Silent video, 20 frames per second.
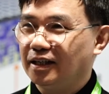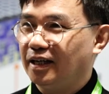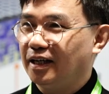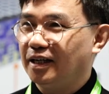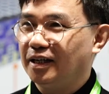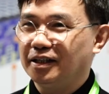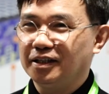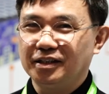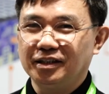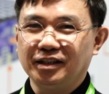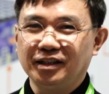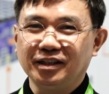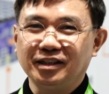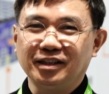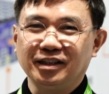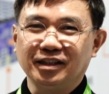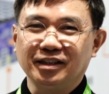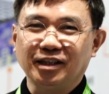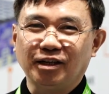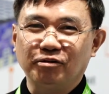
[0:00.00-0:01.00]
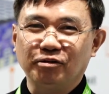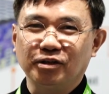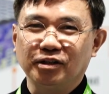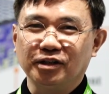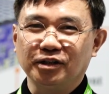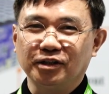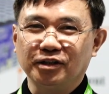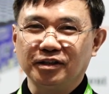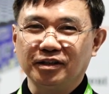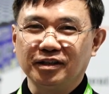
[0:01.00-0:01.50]
And this is
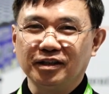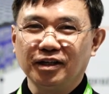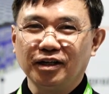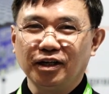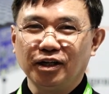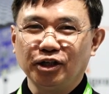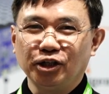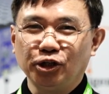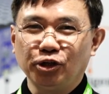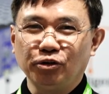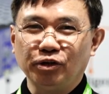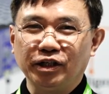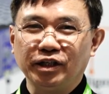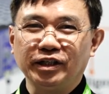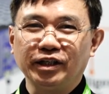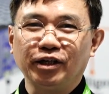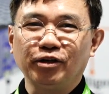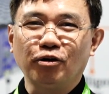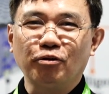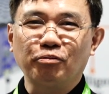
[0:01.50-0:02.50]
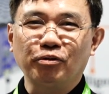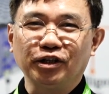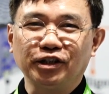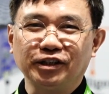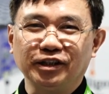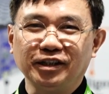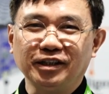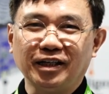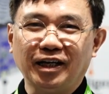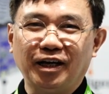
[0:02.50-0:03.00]
our new Indian
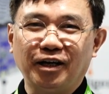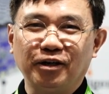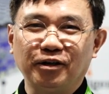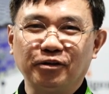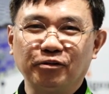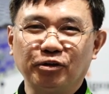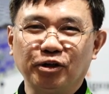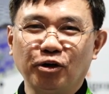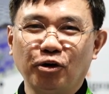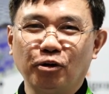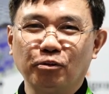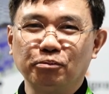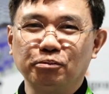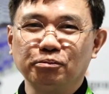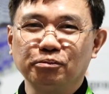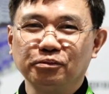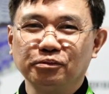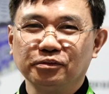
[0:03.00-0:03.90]
operation, and we hope